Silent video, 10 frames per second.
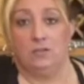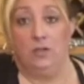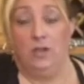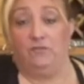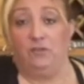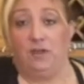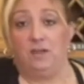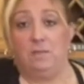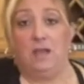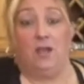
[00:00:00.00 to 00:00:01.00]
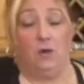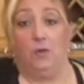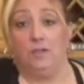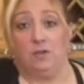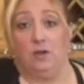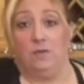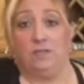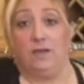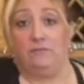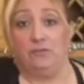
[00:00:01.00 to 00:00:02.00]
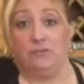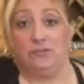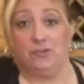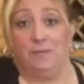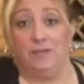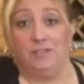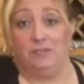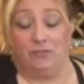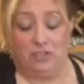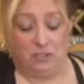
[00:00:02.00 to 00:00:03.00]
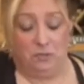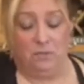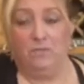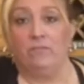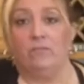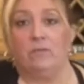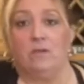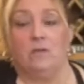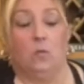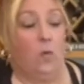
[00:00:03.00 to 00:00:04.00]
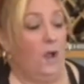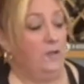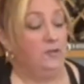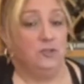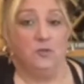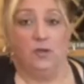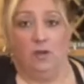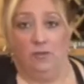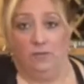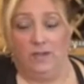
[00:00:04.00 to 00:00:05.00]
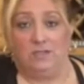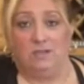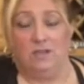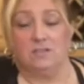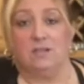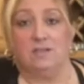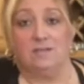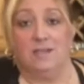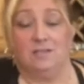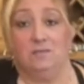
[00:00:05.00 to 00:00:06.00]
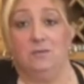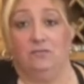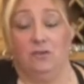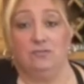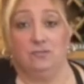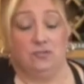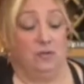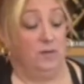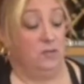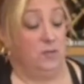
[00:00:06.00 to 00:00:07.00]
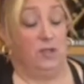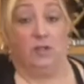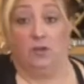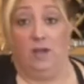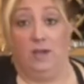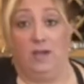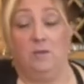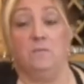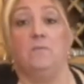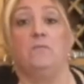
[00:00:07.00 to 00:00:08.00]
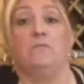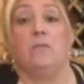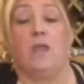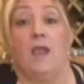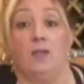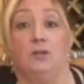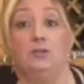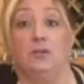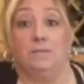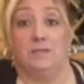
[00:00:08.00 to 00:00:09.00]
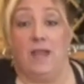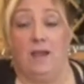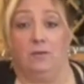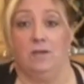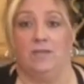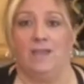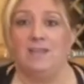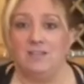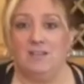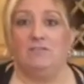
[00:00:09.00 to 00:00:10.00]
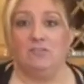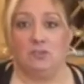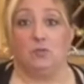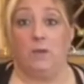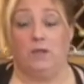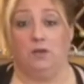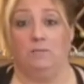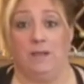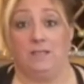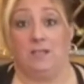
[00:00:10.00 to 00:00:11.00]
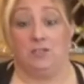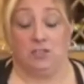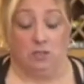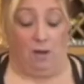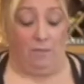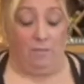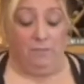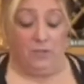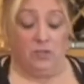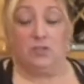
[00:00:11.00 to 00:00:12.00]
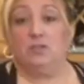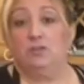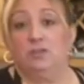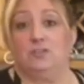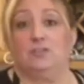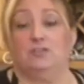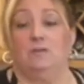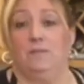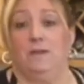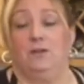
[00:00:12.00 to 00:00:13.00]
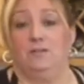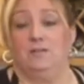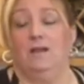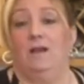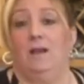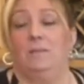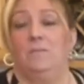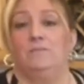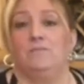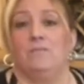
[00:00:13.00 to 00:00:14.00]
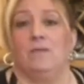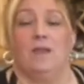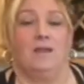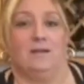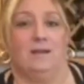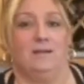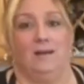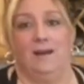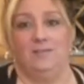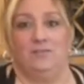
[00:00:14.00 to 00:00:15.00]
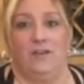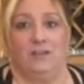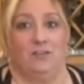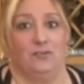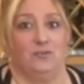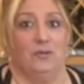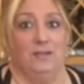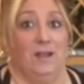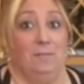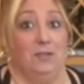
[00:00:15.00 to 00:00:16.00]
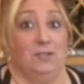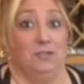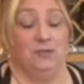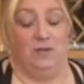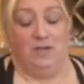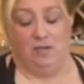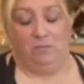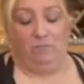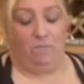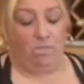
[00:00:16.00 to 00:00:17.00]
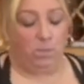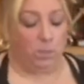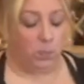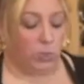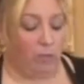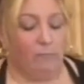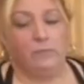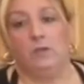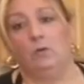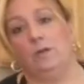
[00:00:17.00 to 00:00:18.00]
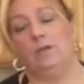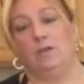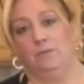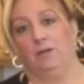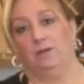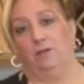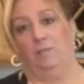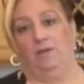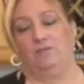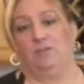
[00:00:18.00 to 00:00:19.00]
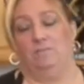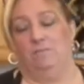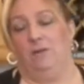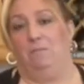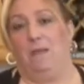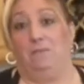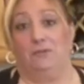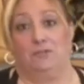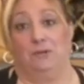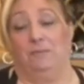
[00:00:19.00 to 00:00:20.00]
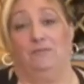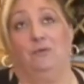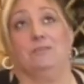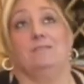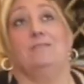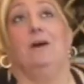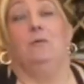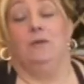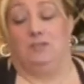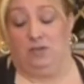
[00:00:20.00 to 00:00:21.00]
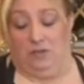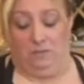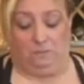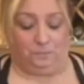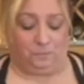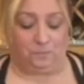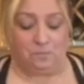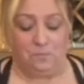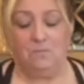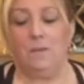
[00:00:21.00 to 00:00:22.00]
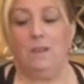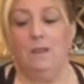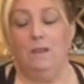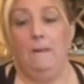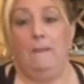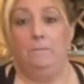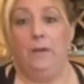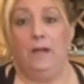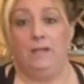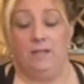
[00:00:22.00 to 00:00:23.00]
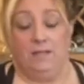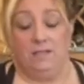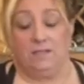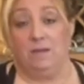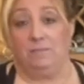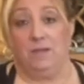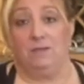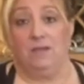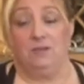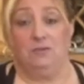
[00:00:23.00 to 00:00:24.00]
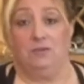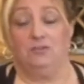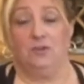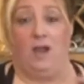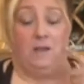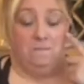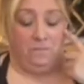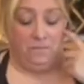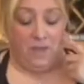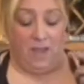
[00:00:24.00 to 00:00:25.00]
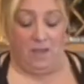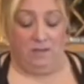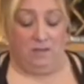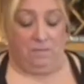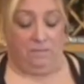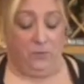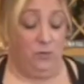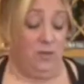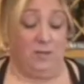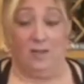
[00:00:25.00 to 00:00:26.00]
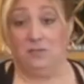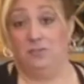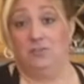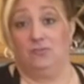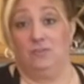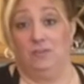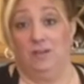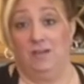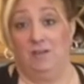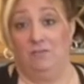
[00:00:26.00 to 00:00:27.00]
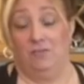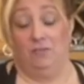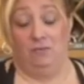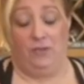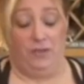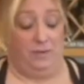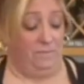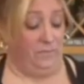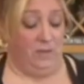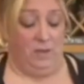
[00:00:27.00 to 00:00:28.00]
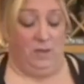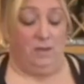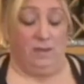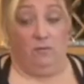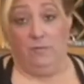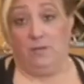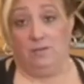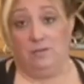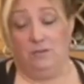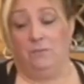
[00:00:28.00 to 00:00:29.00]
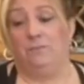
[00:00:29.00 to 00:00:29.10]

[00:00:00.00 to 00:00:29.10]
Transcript: if you're like me, I always have frozen strawberries in the freezer. While you're doing all the rest of this, get some of your frozen strawberries with a little honey and cook them down. They get even sweeter. It makes like a syrup. So then you can syrup it on top, and it kind of hides the fact that there's really not much sugar in here. Or you can put a little bit of, you know, maple syrup, of course, is always good. But it is something that you can try. And, or you can actually just drizzle honey over the whole thing. That would be good too.